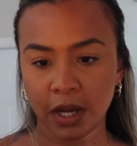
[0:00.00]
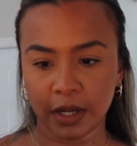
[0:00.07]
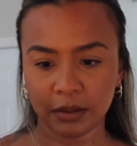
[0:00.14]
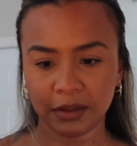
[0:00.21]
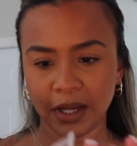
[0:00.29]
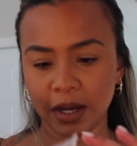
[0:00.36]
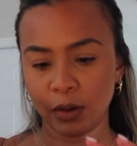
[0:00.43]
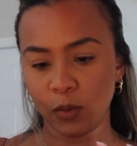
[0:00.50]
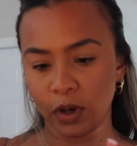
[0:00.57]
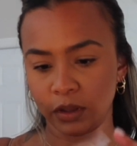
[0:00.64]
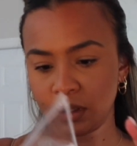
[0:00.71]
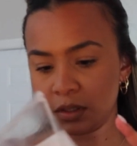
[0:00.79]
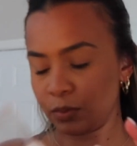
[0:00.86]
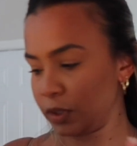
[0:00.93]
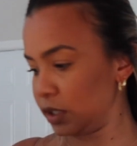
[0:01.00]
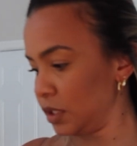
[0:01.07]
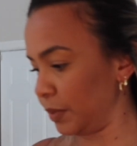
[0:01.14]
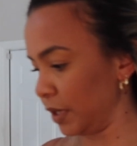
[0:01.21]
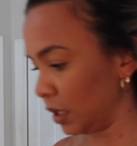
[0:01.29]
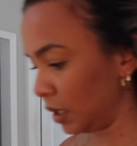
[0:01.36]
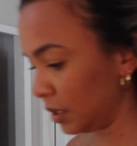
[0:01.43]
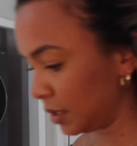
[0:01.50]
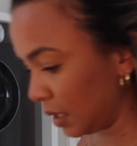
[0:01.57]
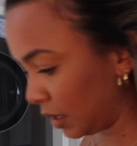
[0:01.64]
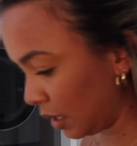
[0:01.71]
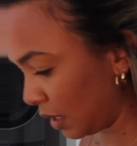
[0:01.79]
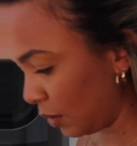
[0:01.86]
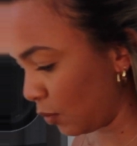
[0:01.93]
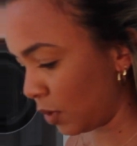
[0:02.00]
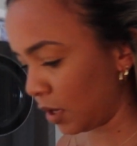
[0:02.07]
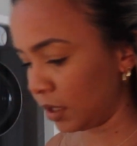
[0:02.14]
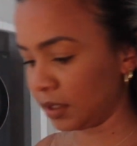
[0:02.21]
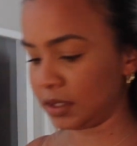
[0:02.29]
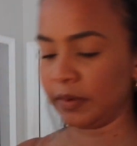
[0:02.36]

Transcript: I don't think I want this one, to be honest. I think I want